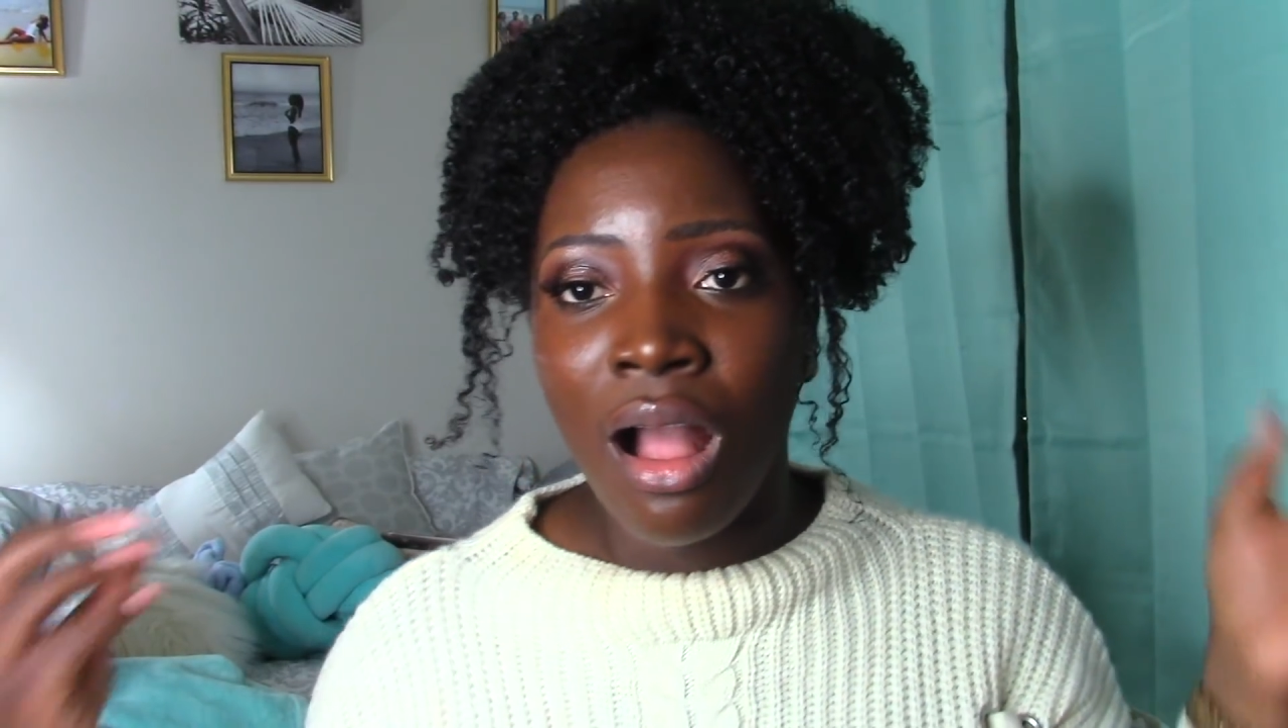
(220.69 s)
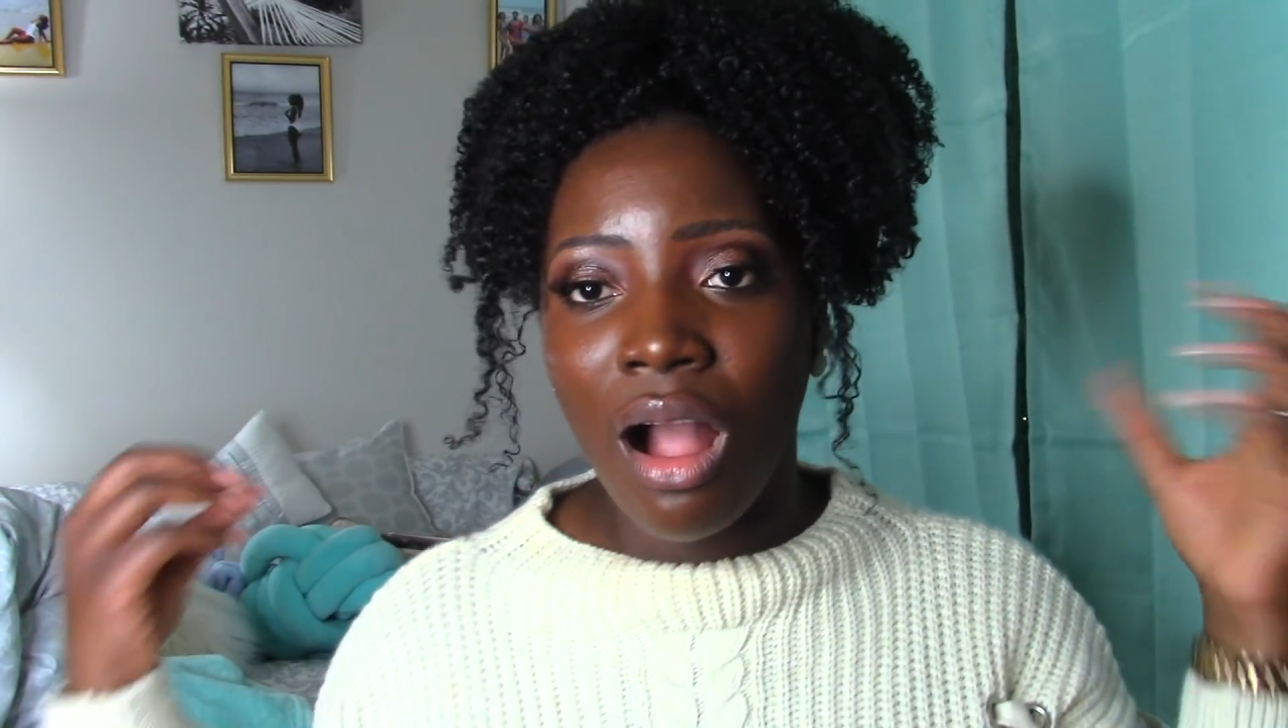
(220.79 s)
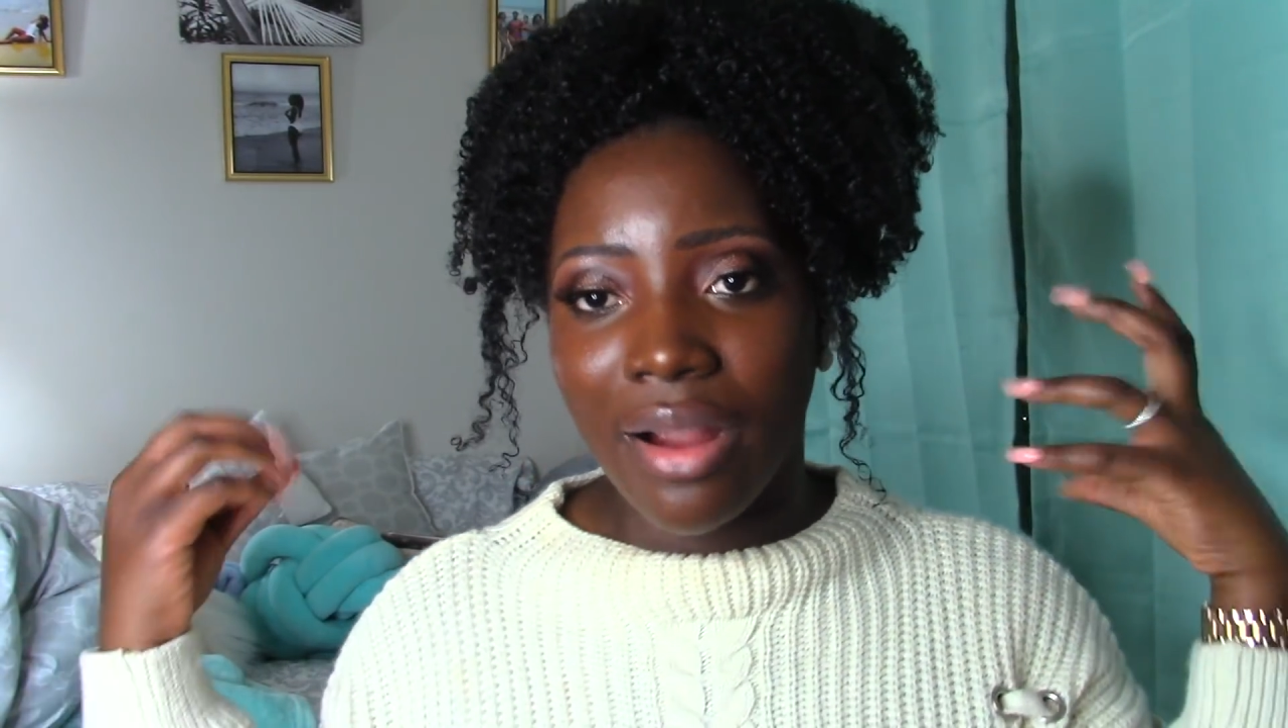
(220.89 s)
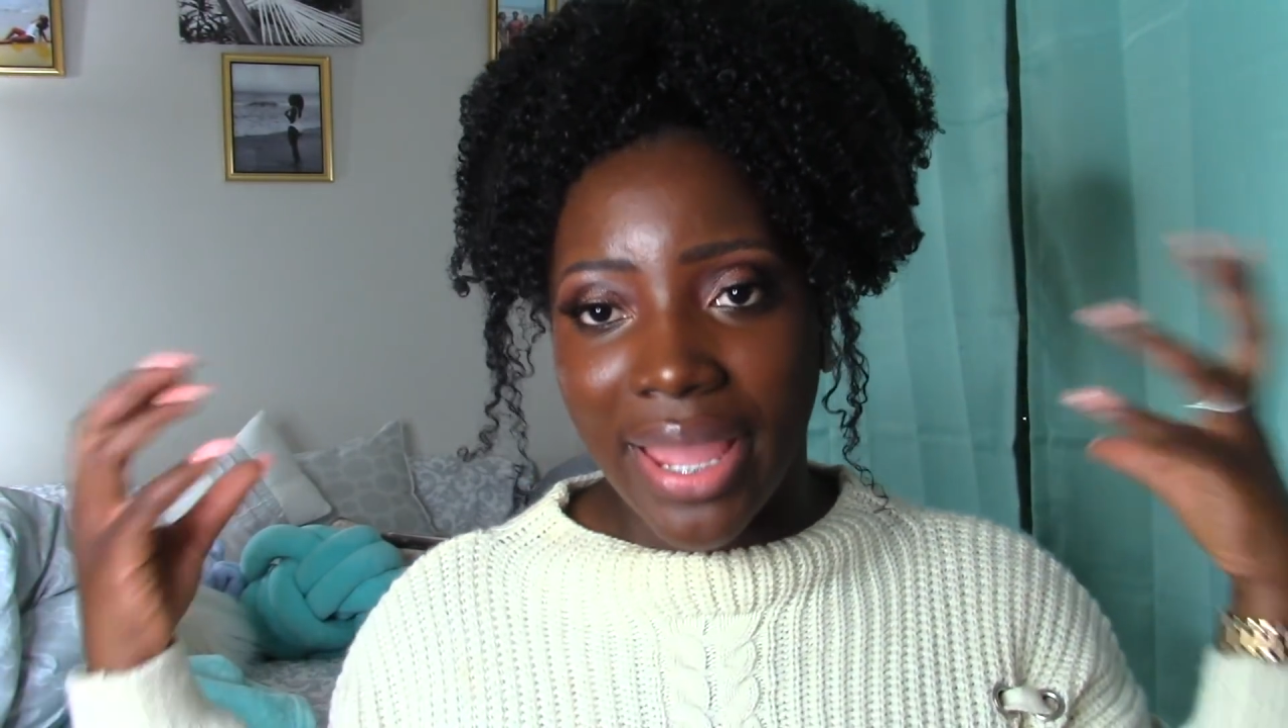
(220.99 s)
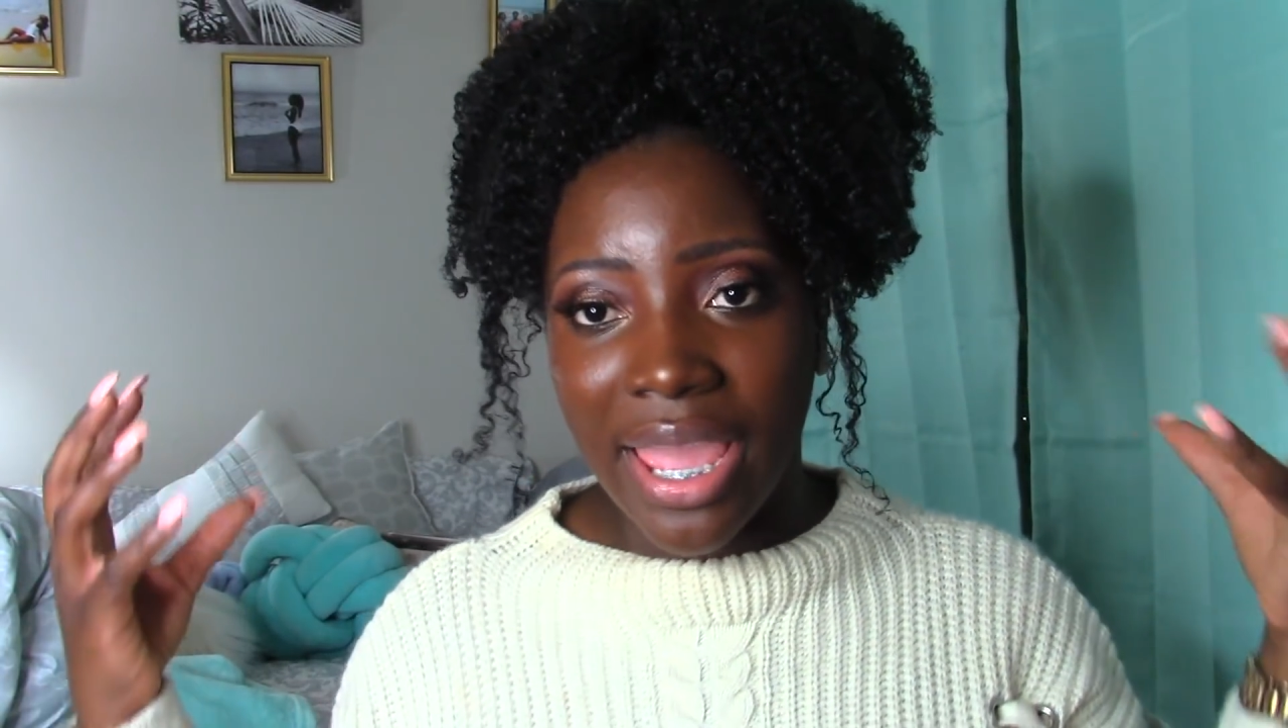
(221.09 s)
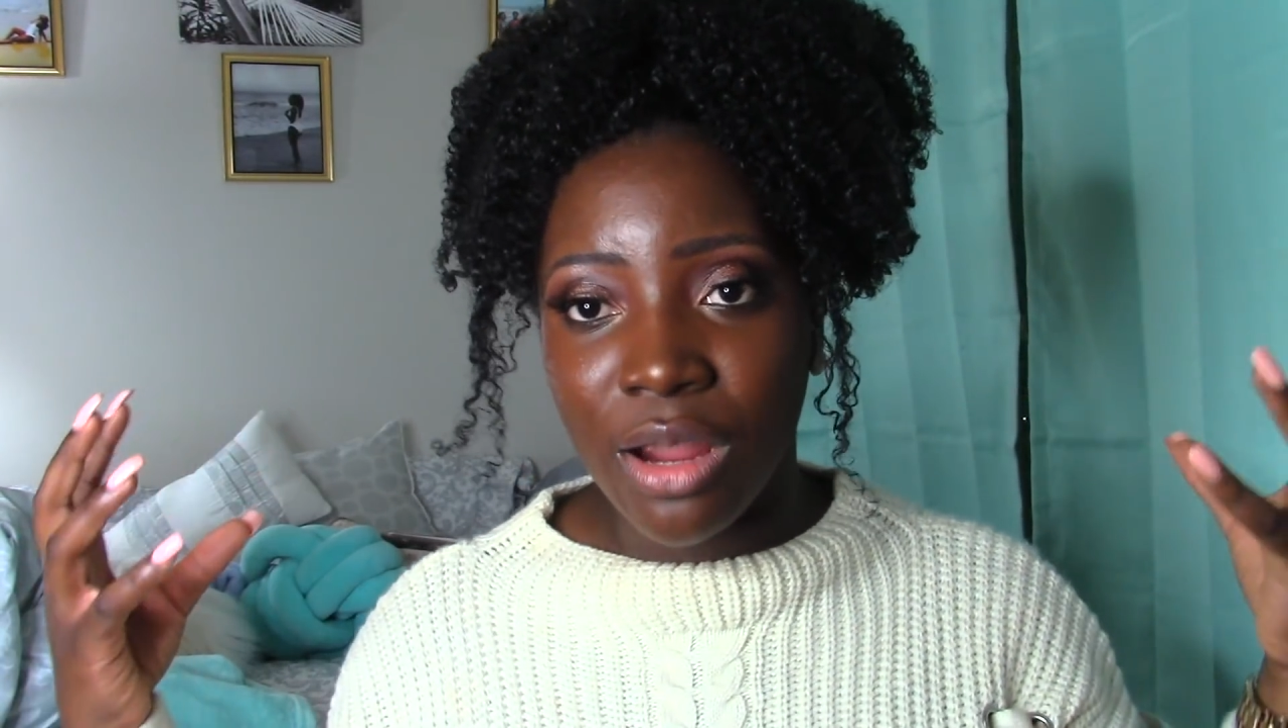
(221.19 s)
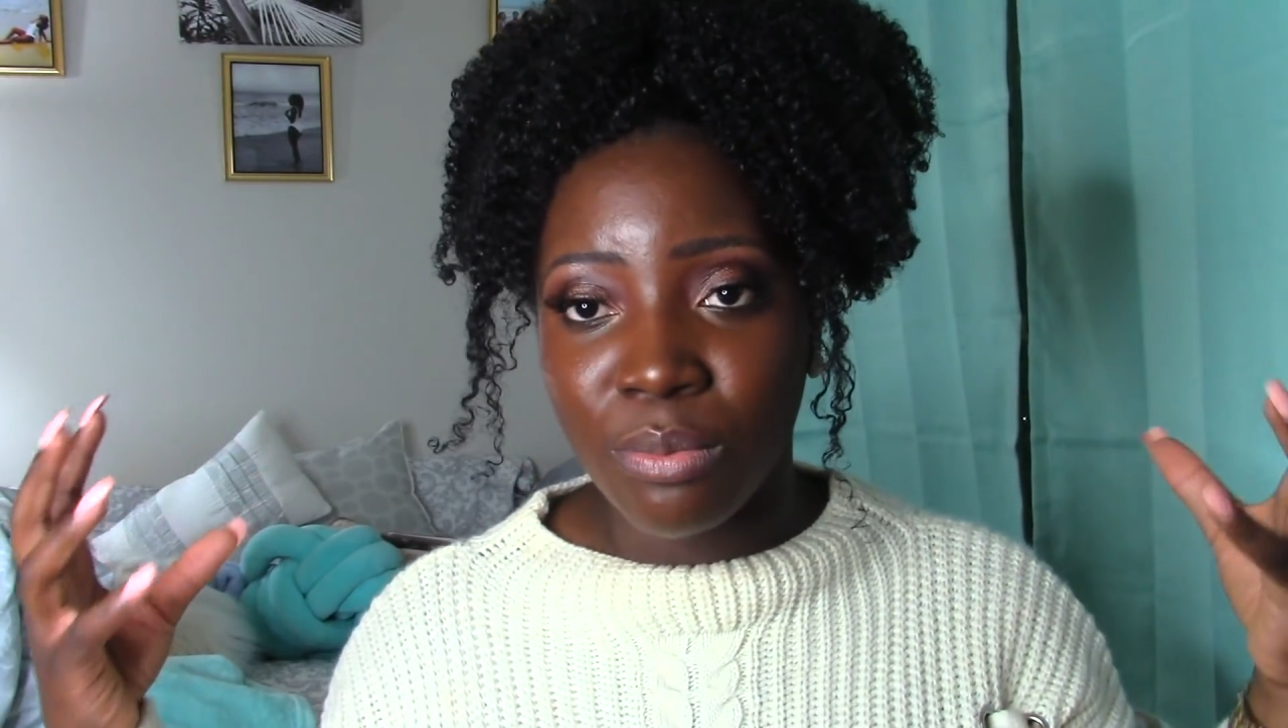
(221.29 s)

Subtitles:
our hair